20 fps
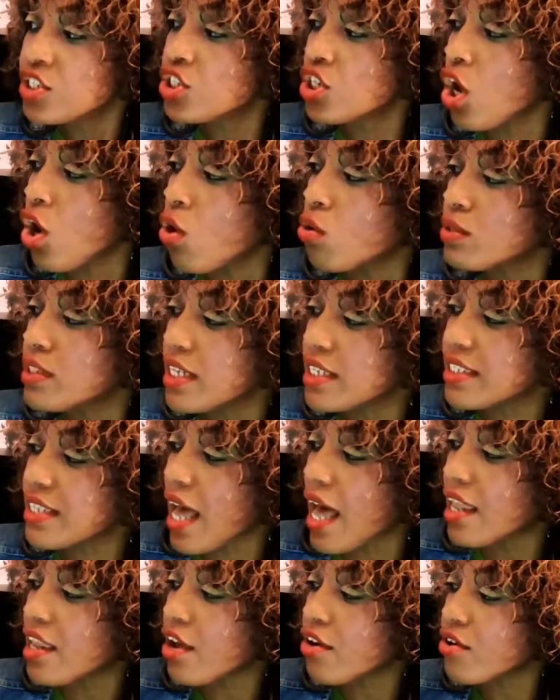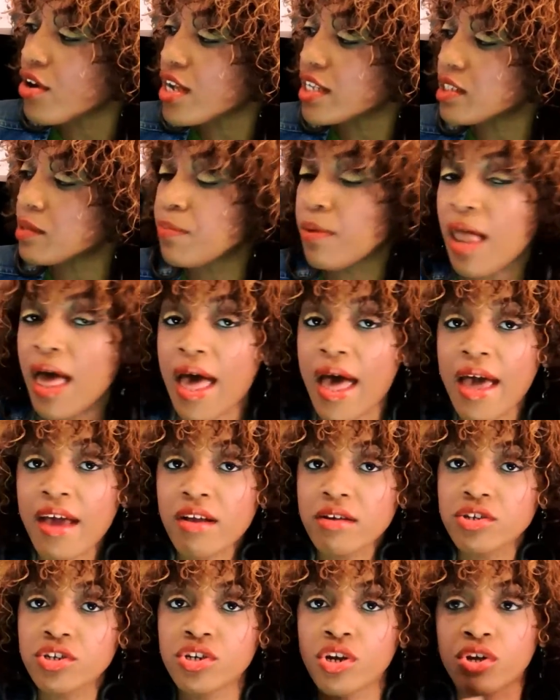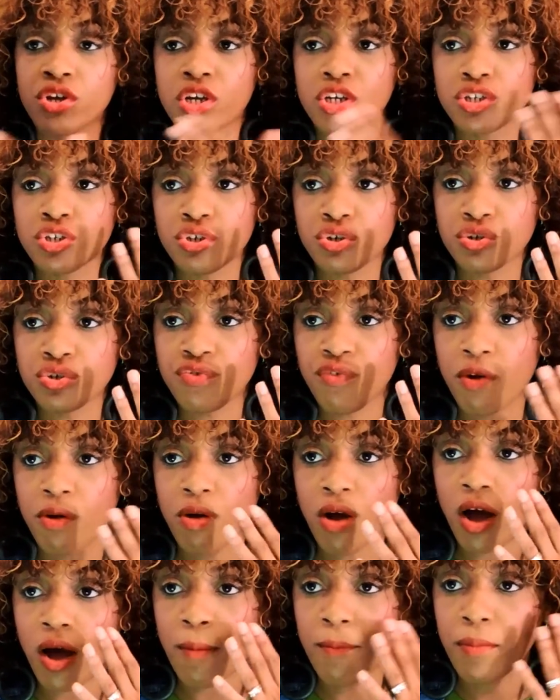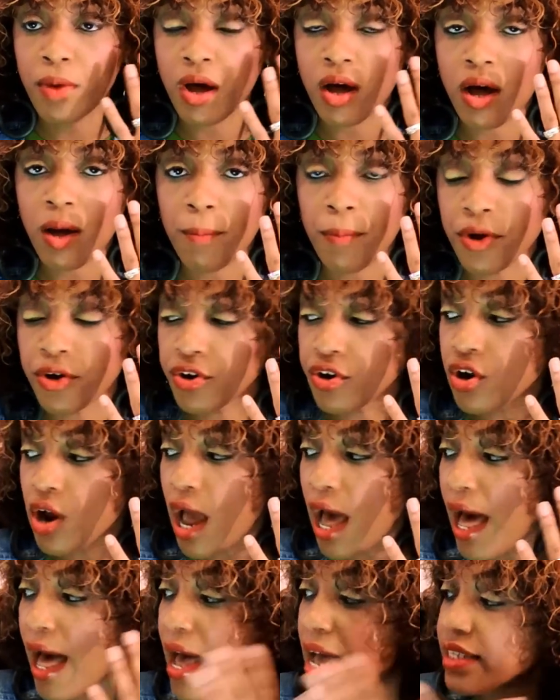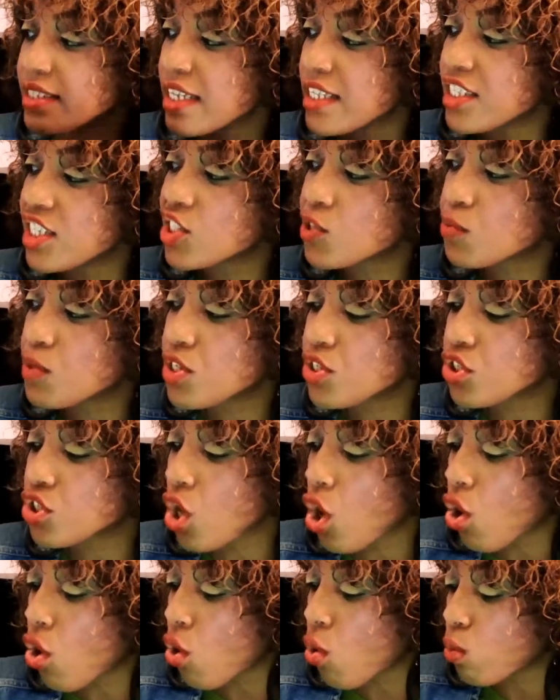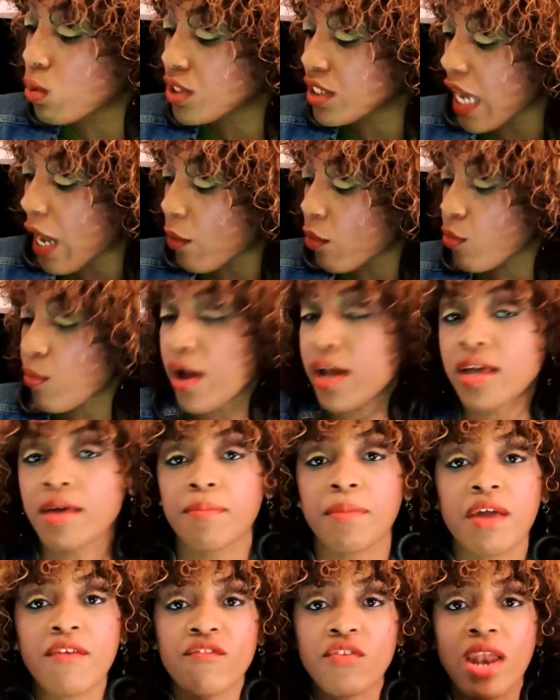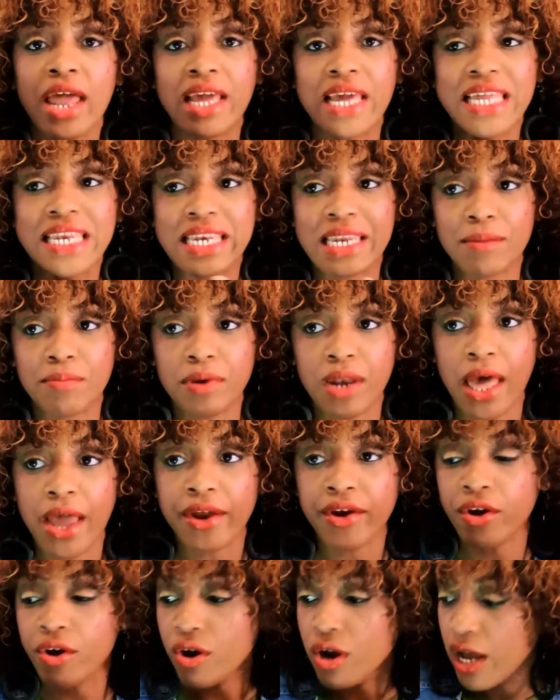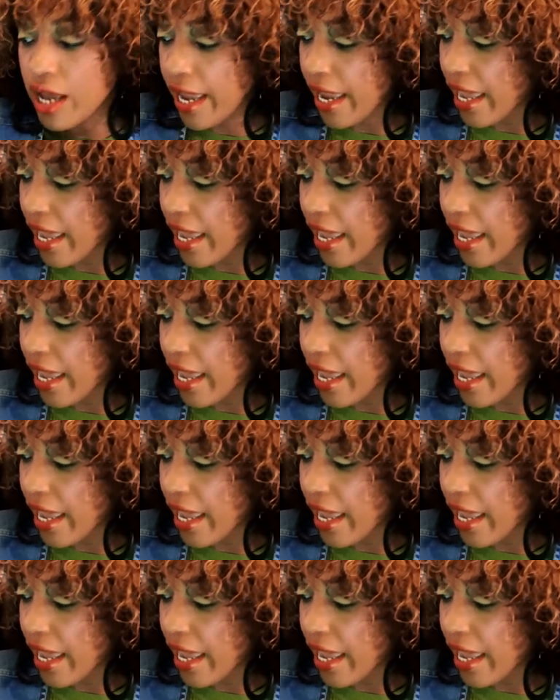So this eyeliner is black, you know, you can use for um, up under your eyes. And this one is gold, which I would recommend for like a lip liner.